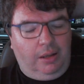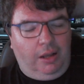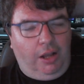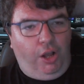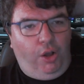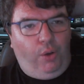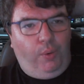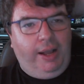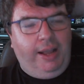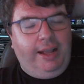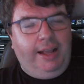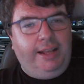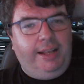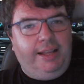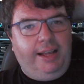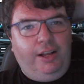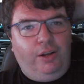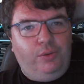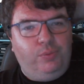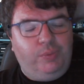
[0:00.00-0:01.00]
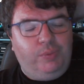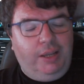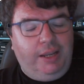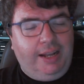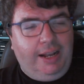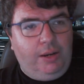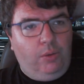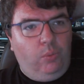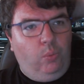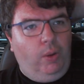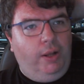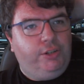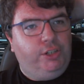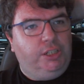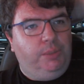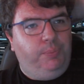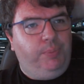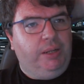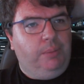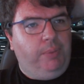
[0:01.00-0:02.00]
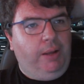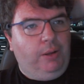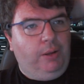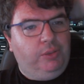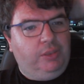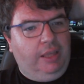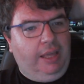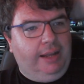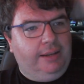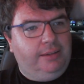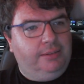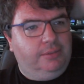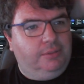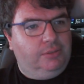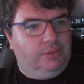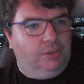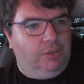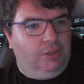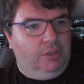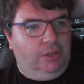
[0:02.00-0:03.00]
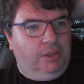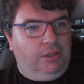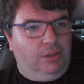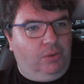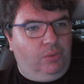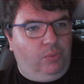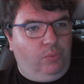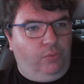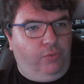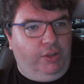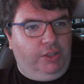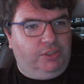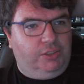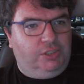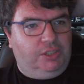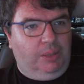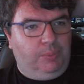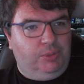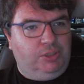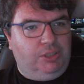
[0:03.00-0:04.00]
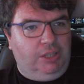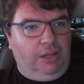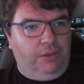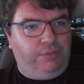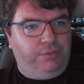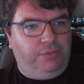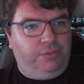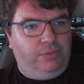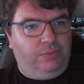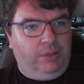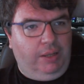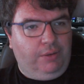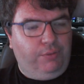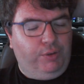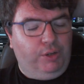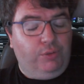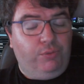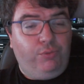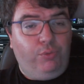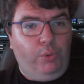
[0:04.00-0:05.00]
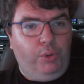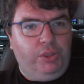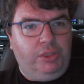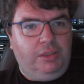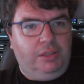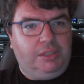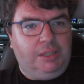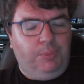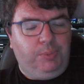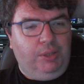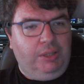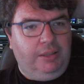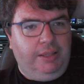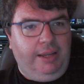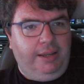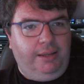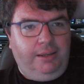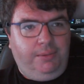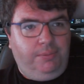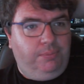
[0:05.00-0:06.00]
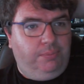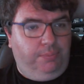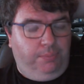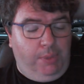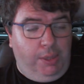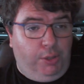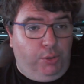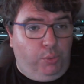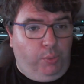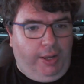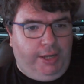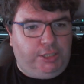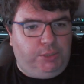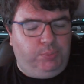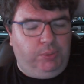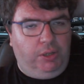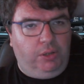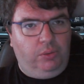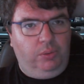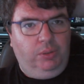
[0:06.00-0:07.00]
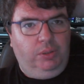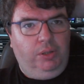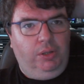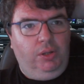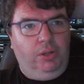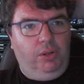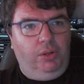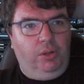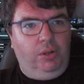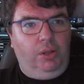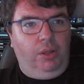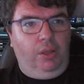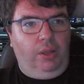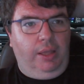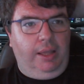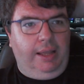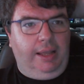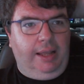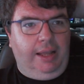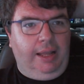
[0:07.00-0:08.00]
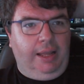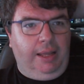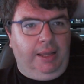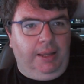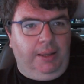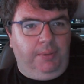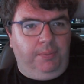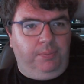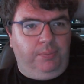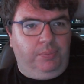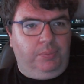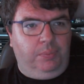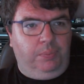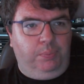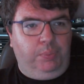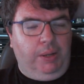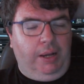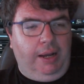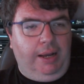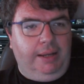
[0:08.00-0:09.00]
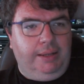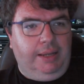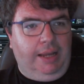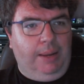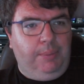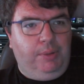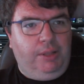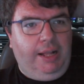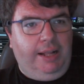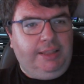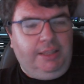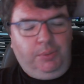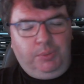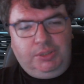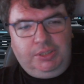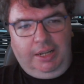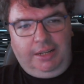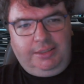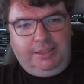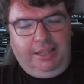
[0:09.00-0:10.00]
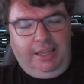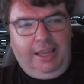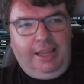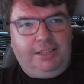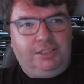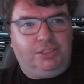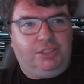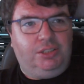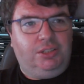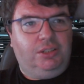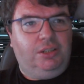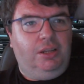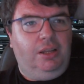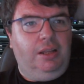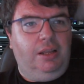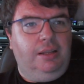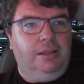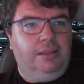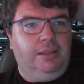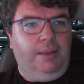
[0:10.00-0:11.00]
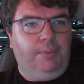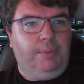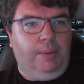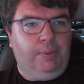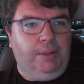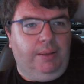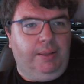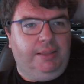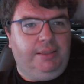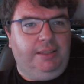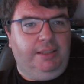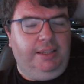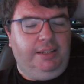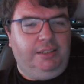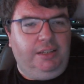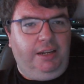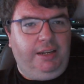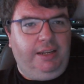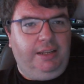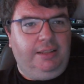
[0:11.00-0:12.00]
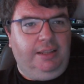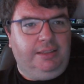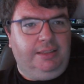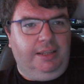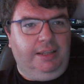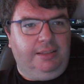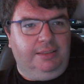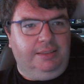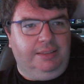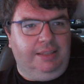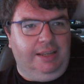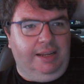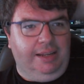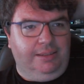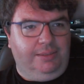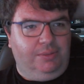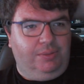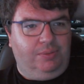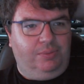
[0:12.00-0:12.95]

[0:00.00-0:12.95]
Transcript: oh, I, I, I, I kind of wondered a bit about that with some stuff like for, for something like Miku Expo. Um, but I'm glad that was not the case. I'm, I'm glad that they dug it. That that that